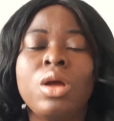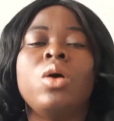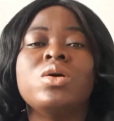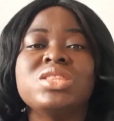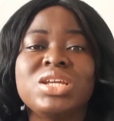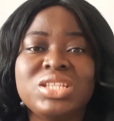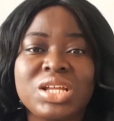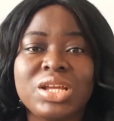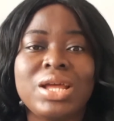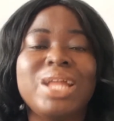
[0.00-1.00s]
on the
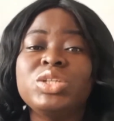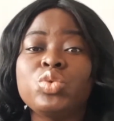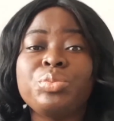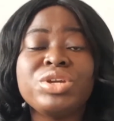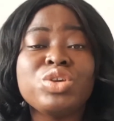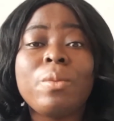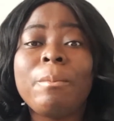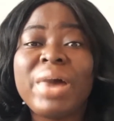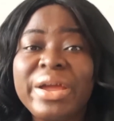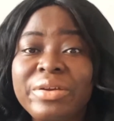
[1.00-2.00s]
internet and it will bring you
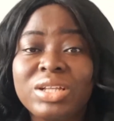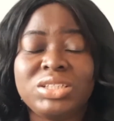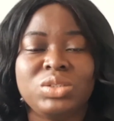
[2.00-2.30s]
myriads